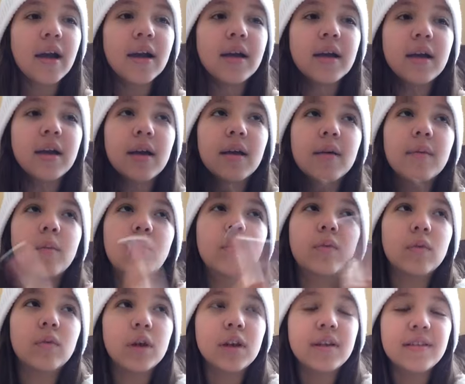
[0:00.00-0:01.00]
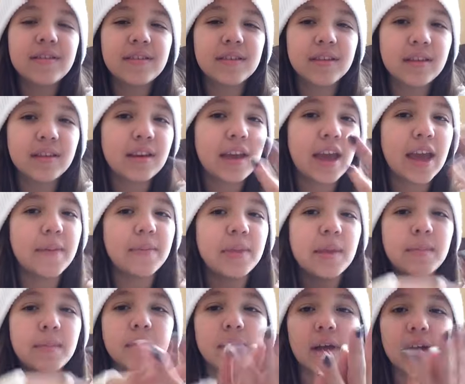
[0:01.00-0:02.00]
I wanted to name
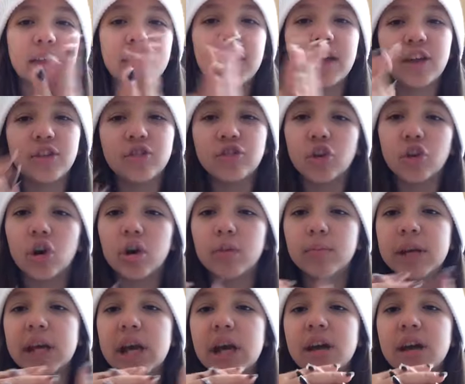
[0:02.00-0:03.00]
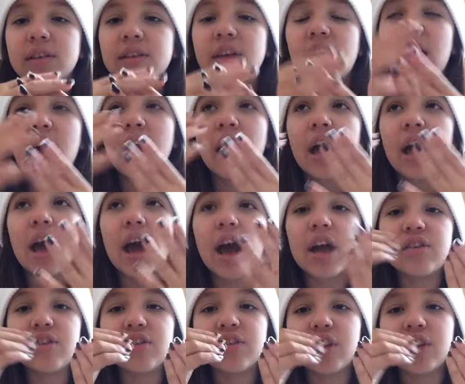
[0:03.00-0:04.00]
them Lucky and Charm because
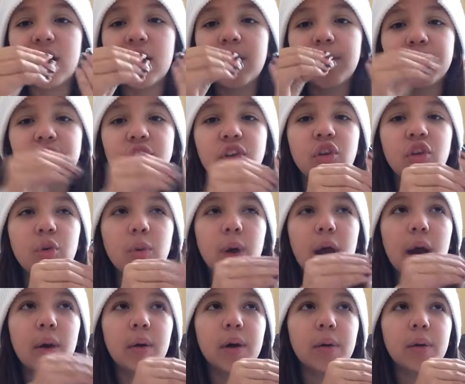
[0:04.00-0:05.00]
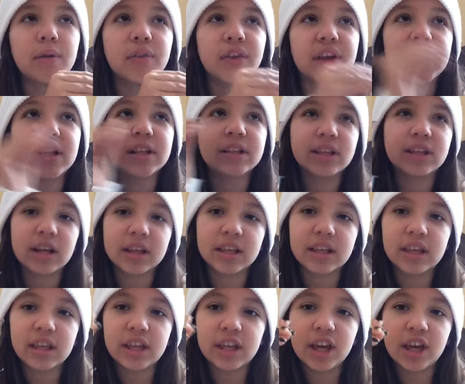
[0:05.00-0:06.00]
I just thought it was cute how it was like a
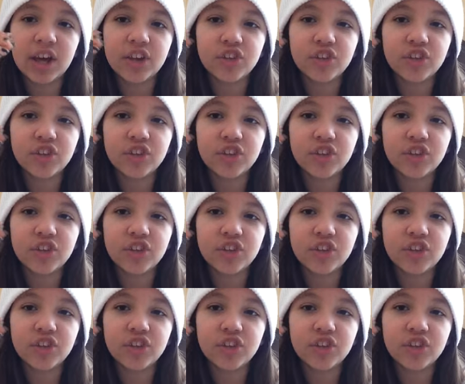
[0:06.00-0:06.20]
Lucky